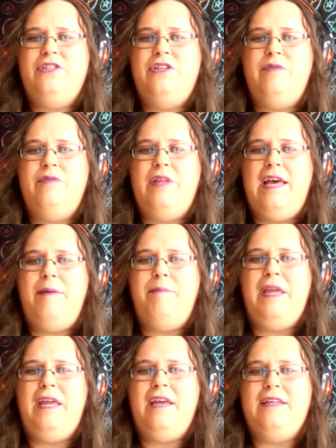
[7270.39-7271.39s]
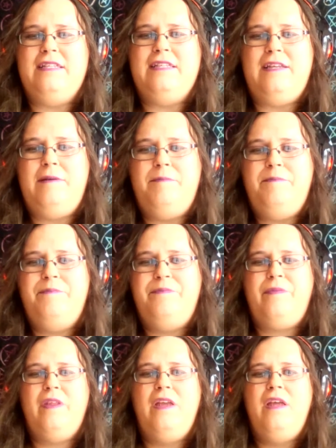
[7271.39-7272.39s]
to that because um
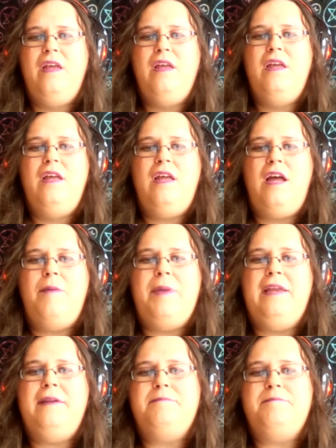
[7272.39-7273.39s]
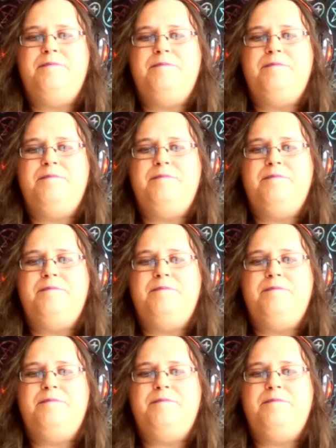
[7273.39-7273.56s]
I mean,